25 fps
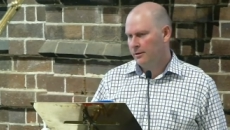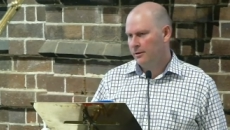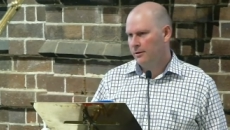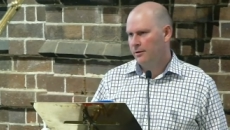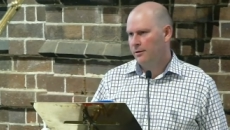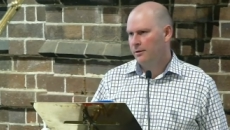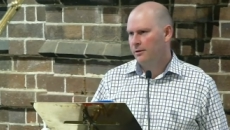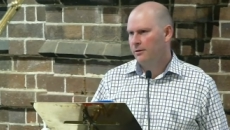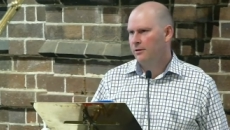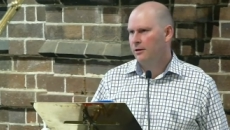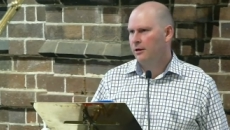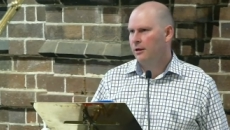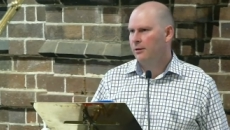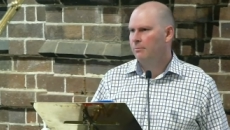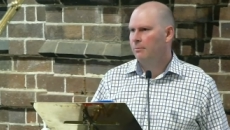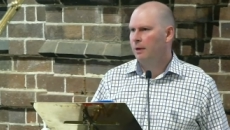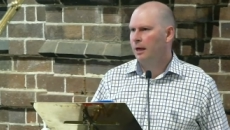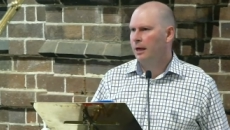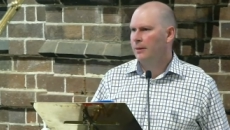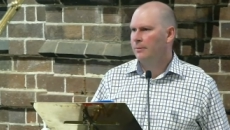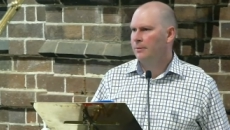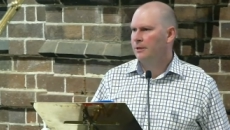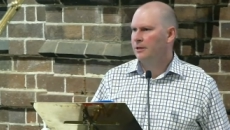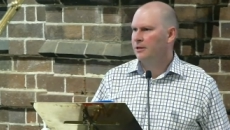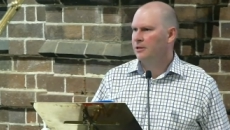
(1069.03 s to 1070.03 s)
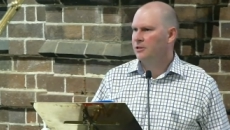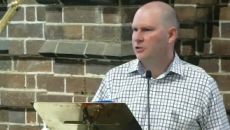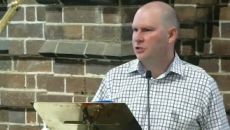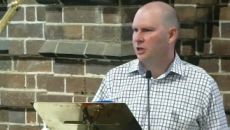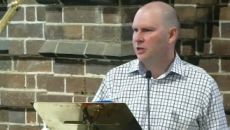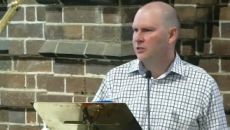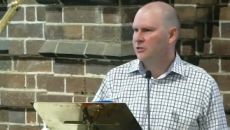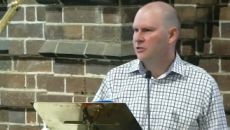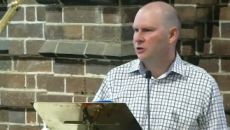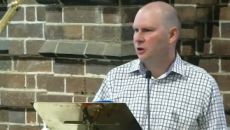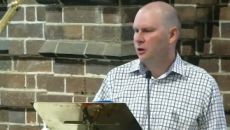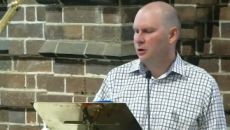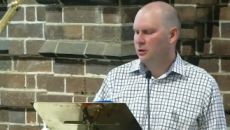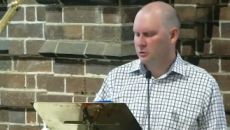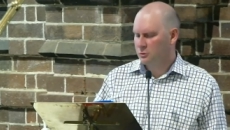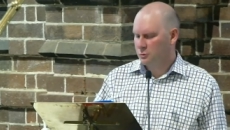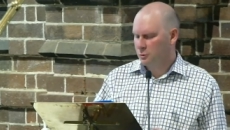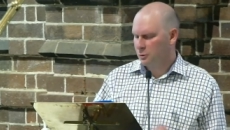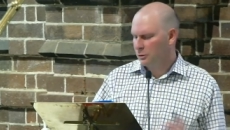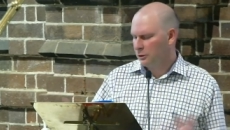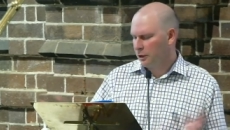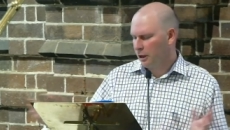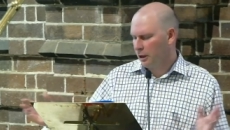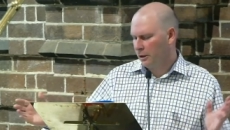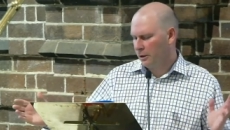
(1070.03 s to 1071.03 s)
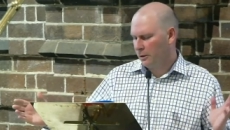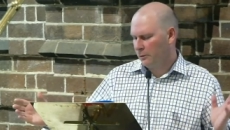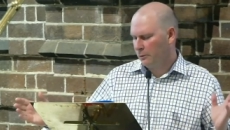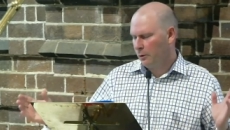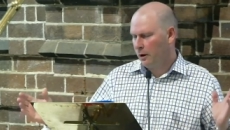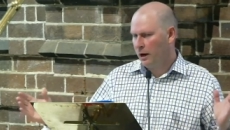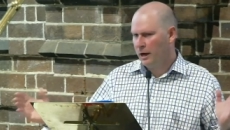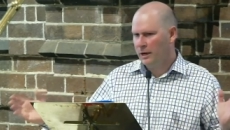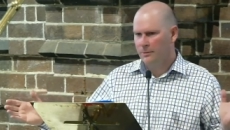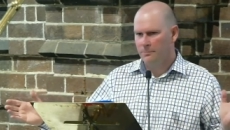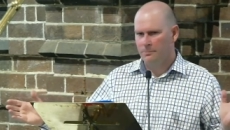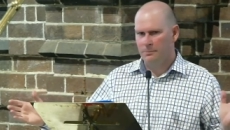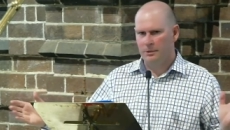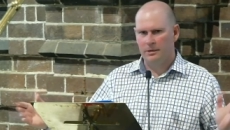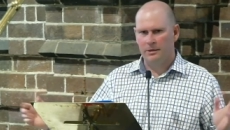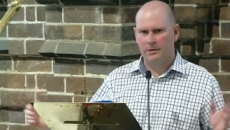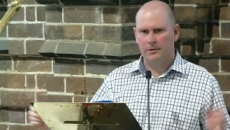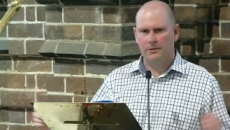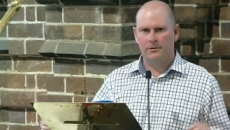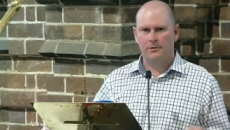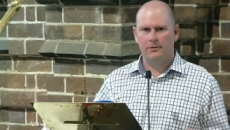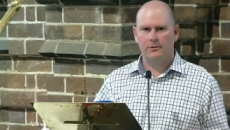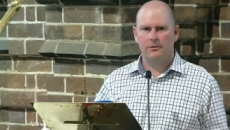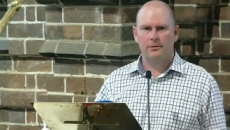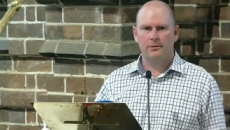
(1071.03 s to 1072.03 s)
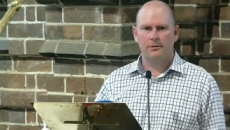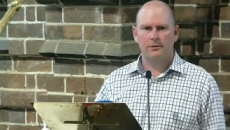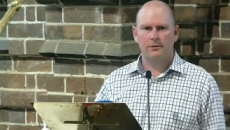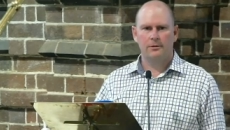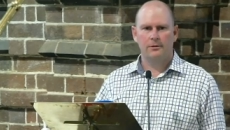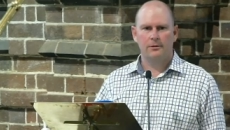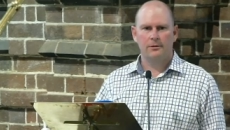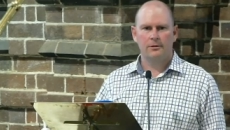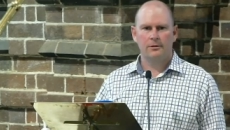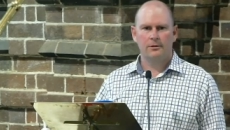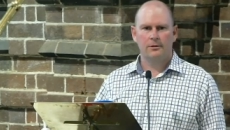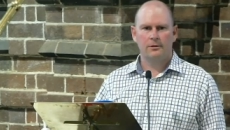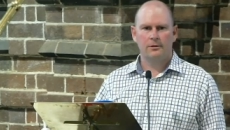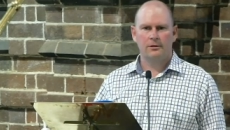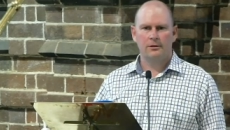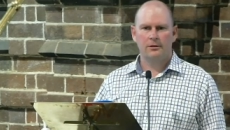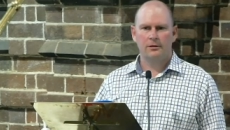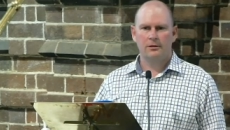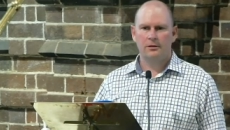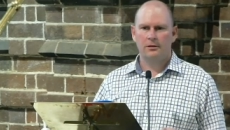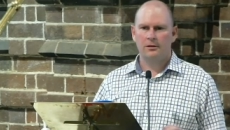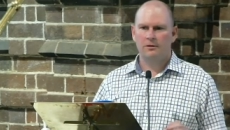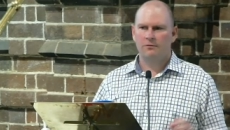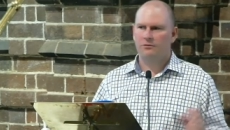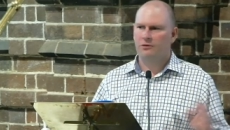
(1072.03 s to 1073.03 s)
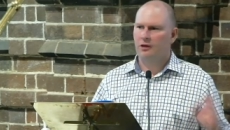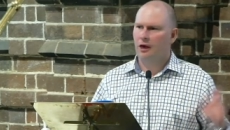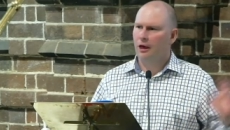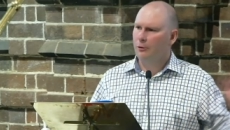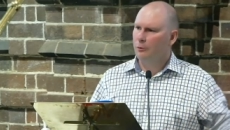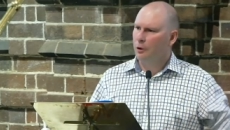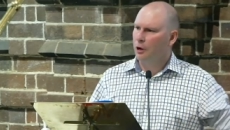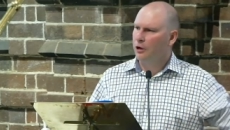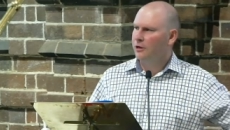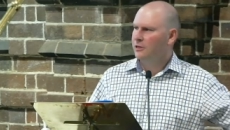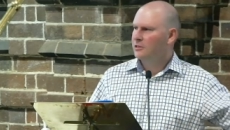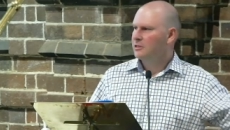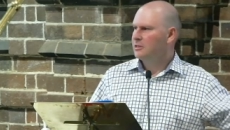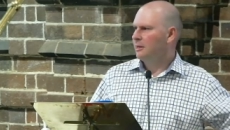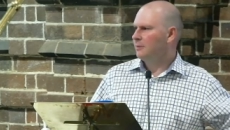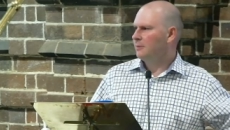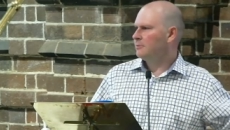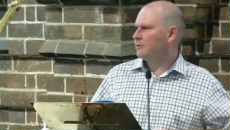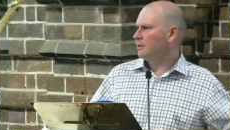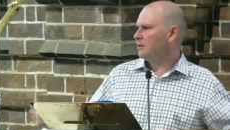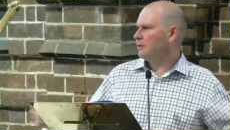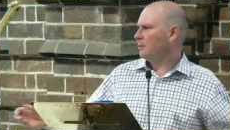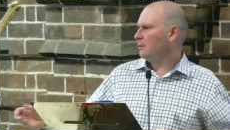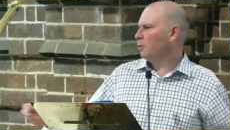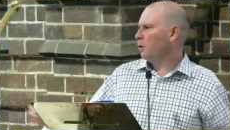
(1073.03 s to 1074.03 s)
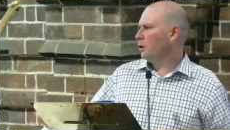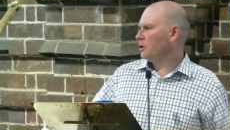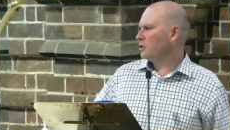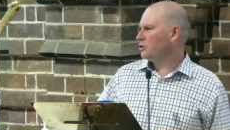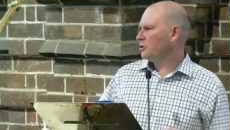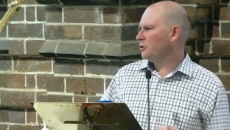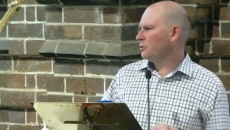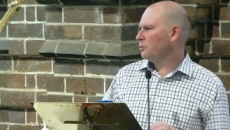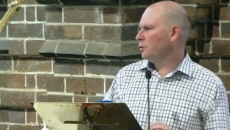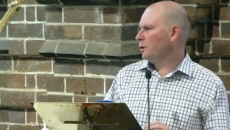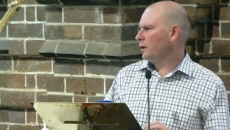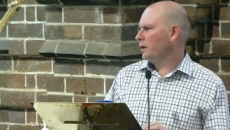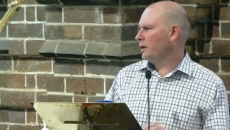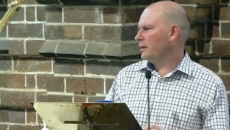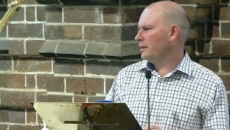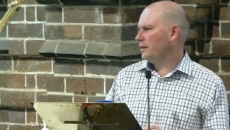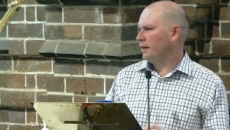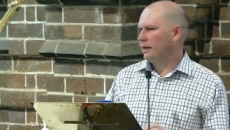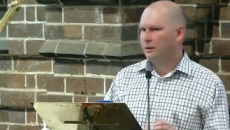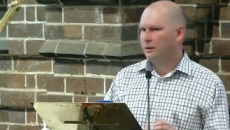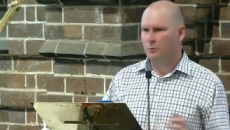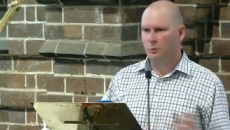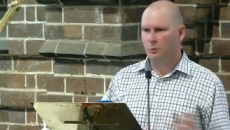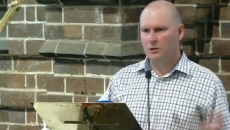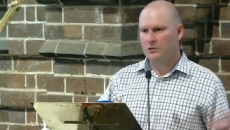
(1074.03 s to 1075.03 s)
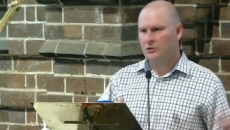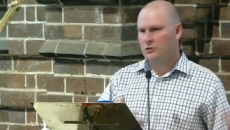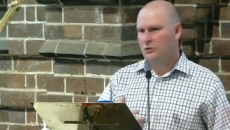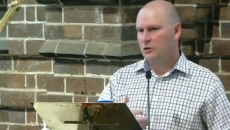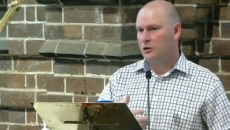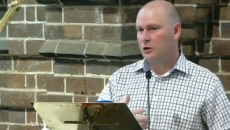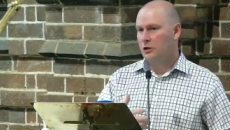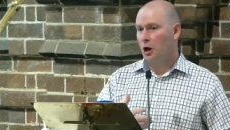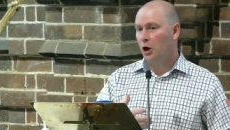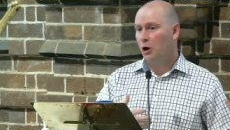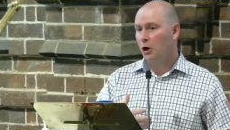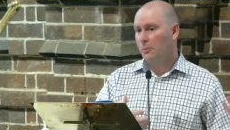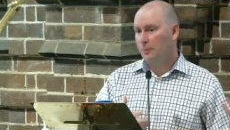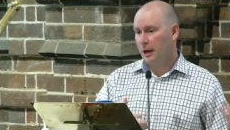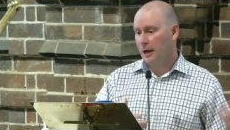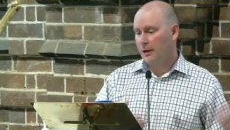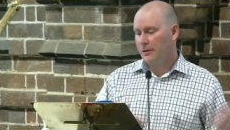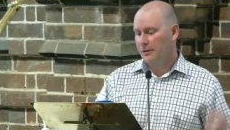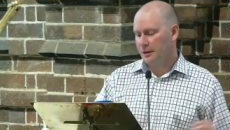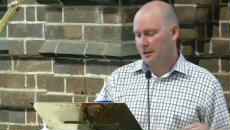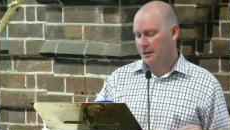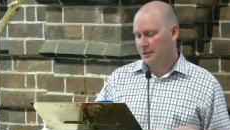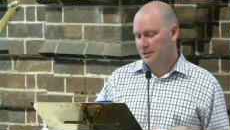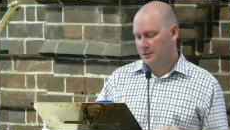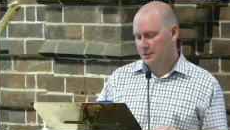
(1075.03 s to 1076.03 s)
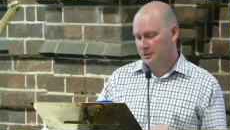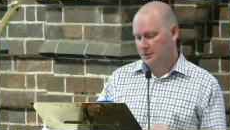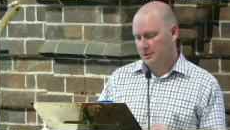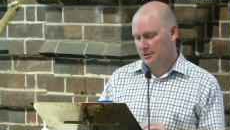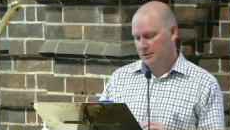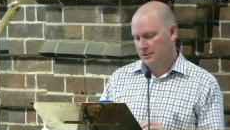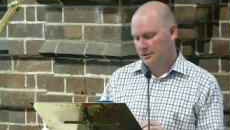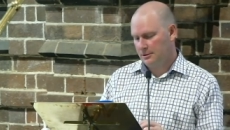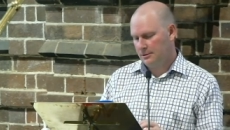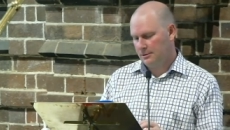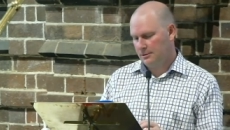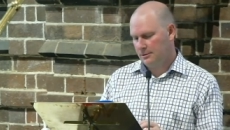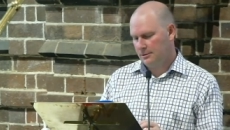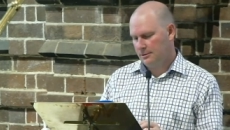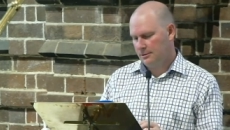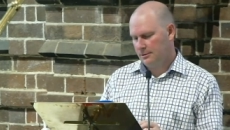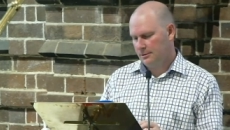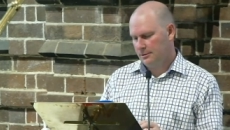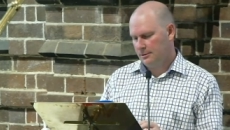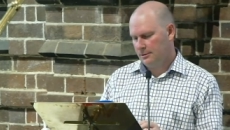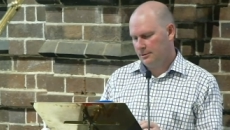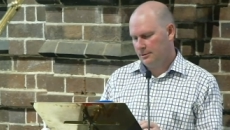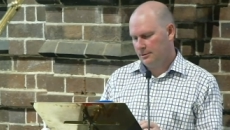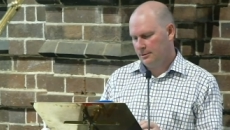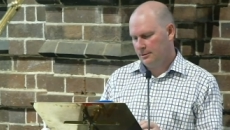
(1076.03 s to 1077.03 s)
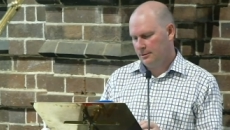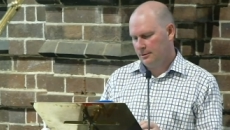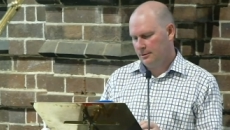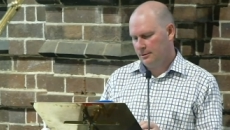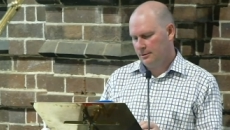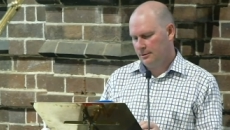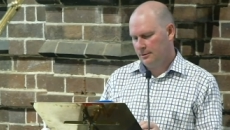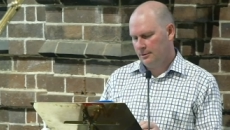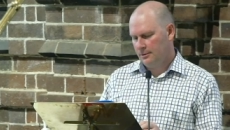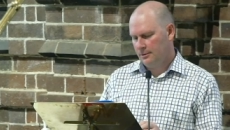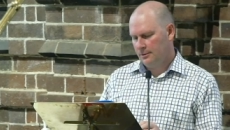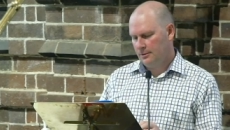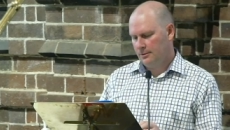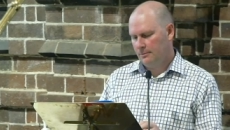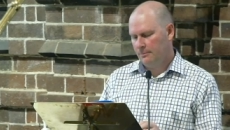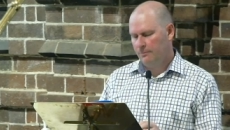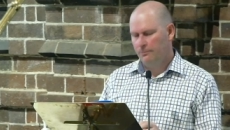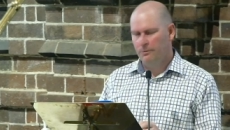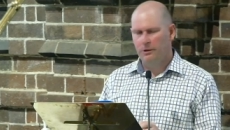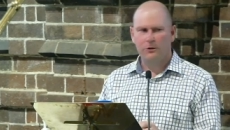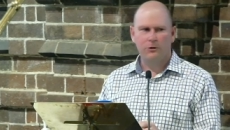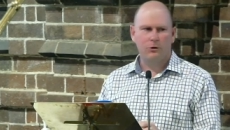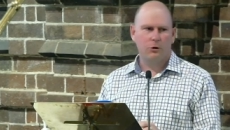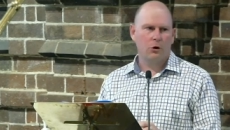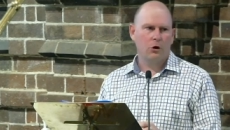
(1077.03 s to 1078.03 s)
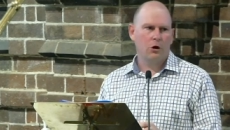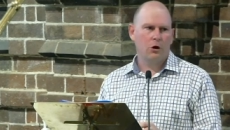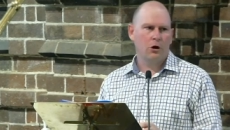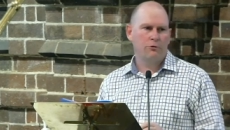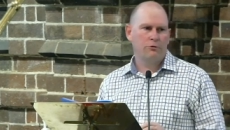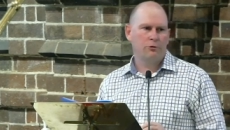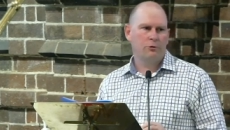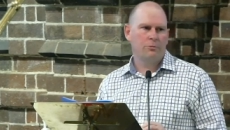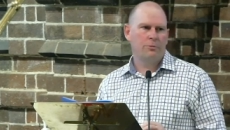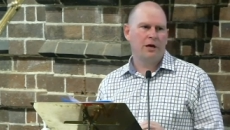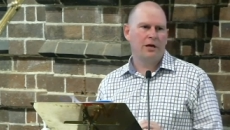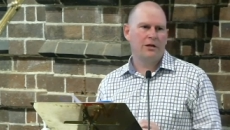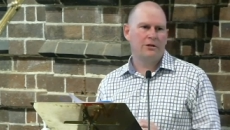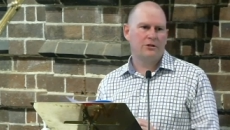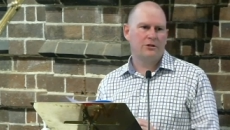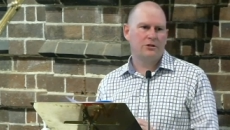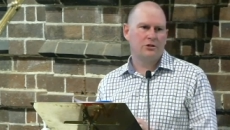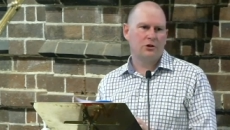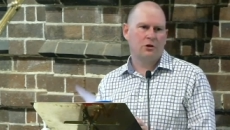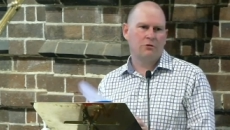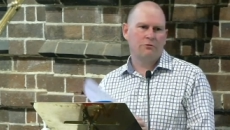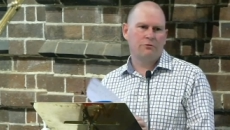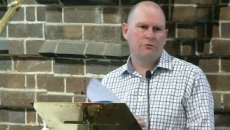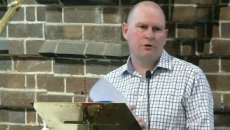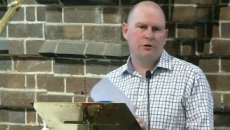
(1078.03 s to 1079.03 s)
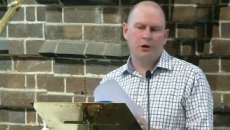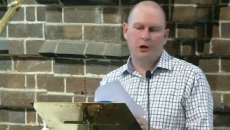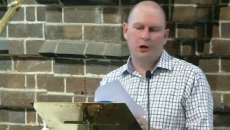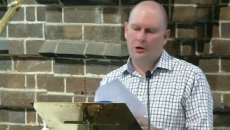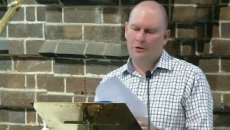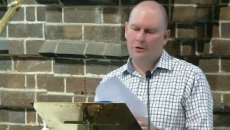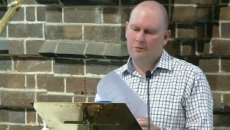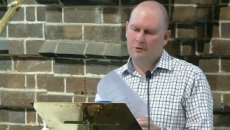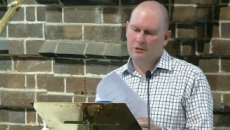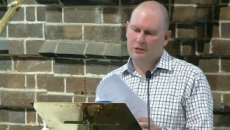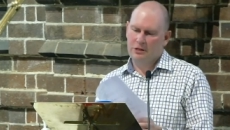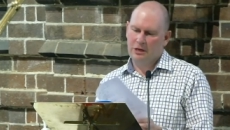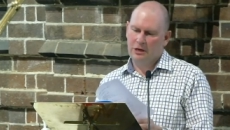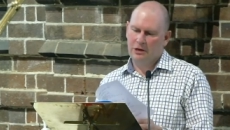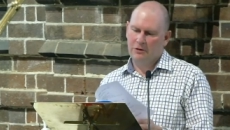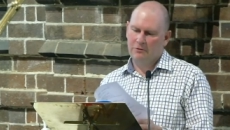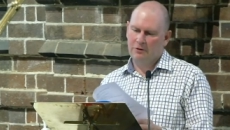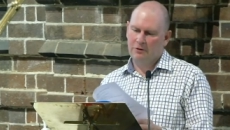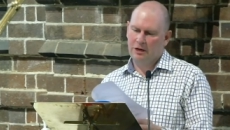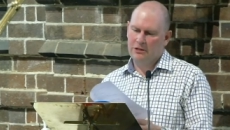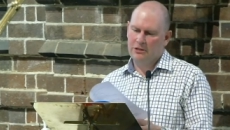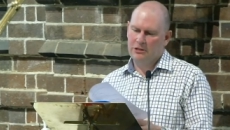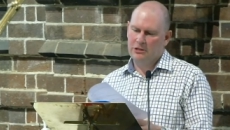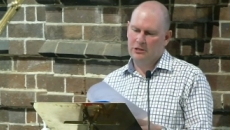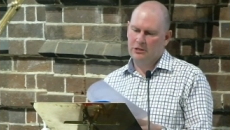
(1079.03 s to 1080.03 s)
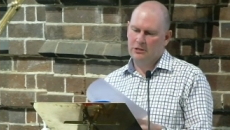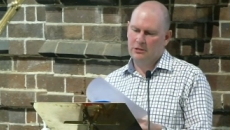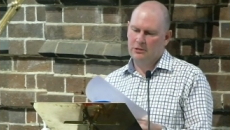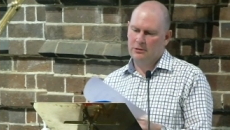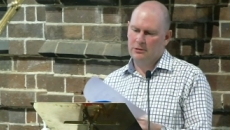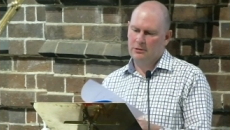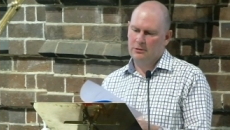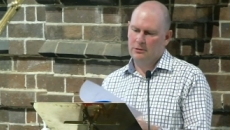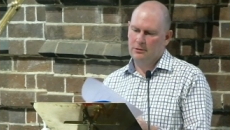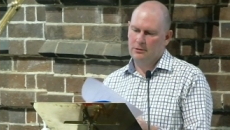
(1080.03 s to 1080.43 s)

Then maybe the Gentiles will go, wait a minute. If they won't accept it, then why should we? They're the ones who know about this. But God remains sovereign over salvation.